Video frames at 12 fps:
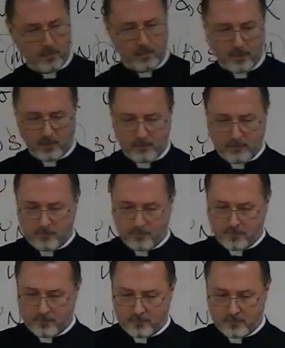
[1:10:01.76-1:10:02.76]
ten percent,
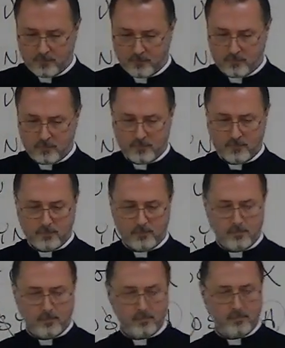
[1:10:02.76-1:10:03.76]
but then
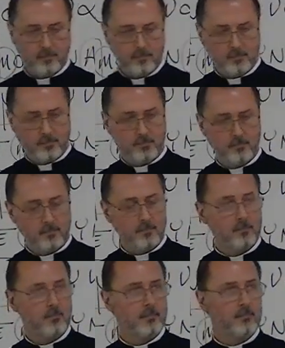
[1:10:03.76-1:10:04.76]
they are,
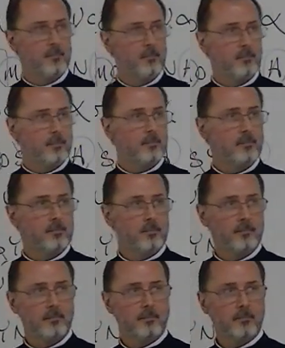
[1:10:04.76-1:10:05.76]
you know, someone is
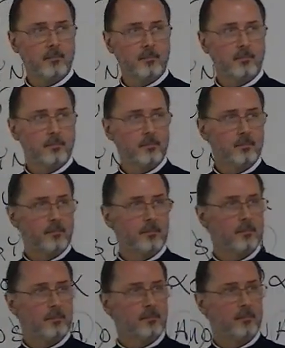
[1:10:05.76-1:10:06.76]
needing that money
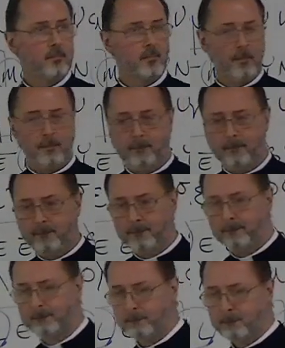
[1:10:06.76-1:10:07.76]
because there are
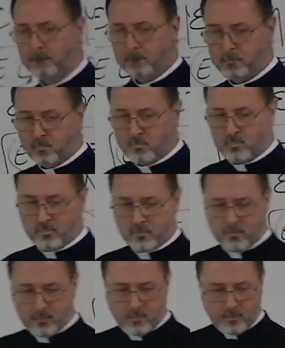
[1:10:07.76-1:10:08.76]
things that are,
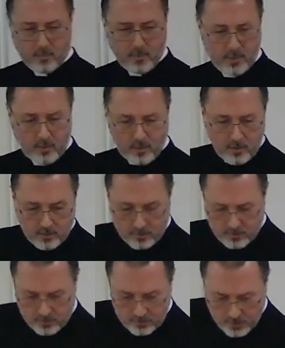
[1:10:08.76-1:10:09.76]
you know, things
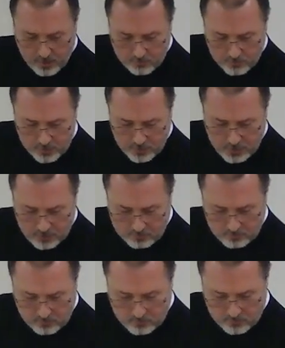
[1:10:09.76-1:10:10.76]
that are needed. Yeah, but again- for
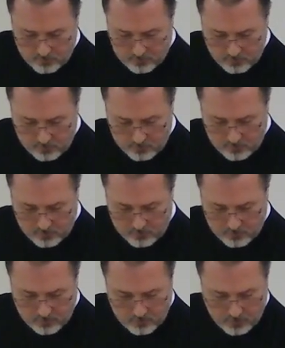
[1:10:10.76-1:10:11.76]
Compassion.
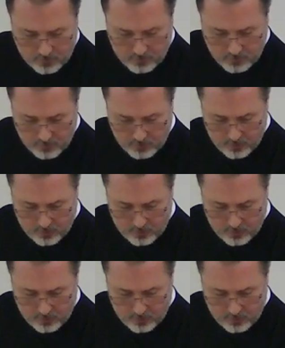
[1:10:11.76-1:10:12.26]
Um,